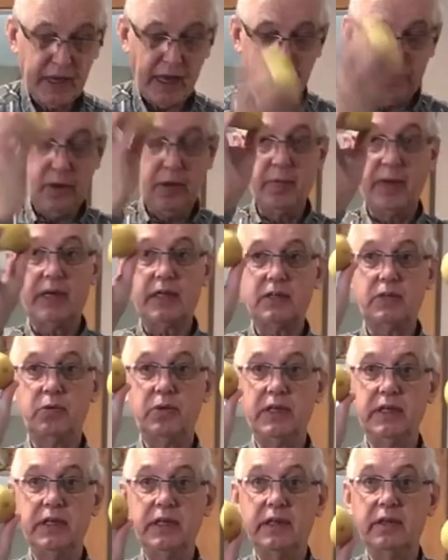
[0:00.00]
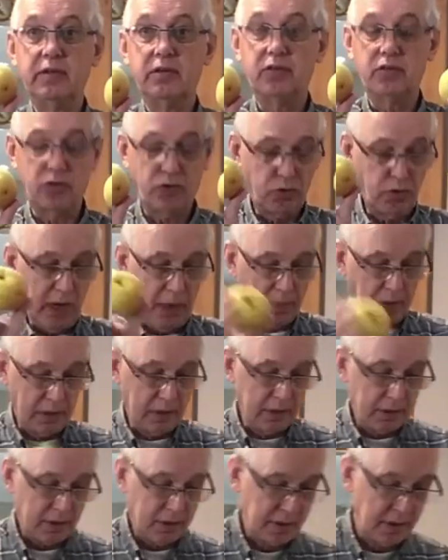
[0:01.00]
apple mix we needed 2
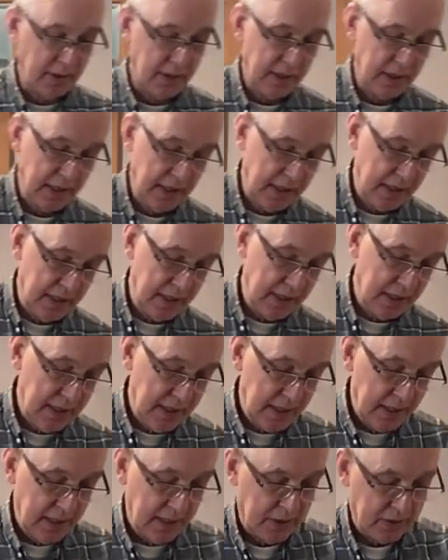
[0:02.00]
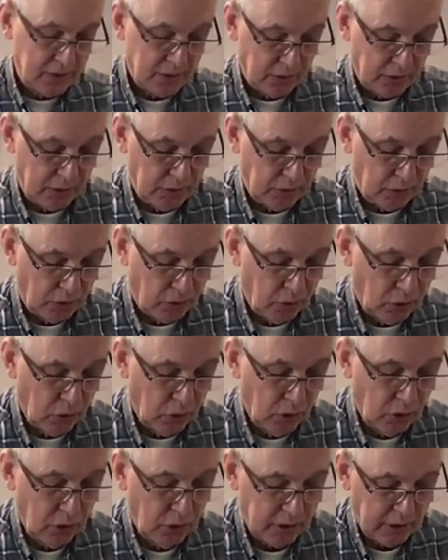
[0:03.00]
apples. So you
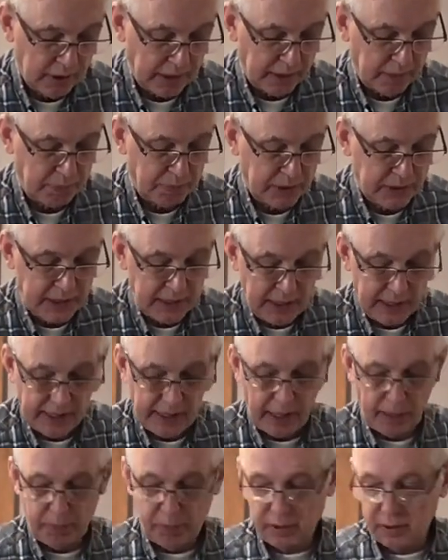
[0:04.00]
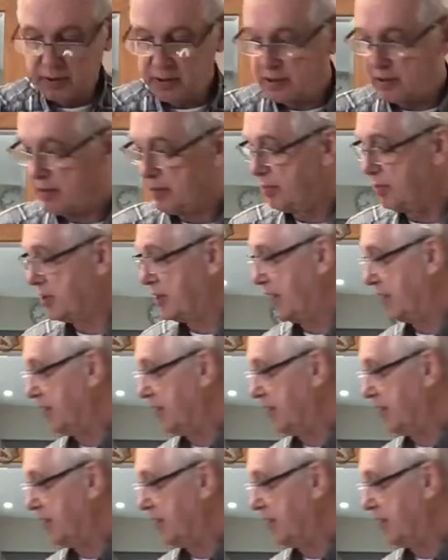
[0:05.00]
core and peel the apples, which I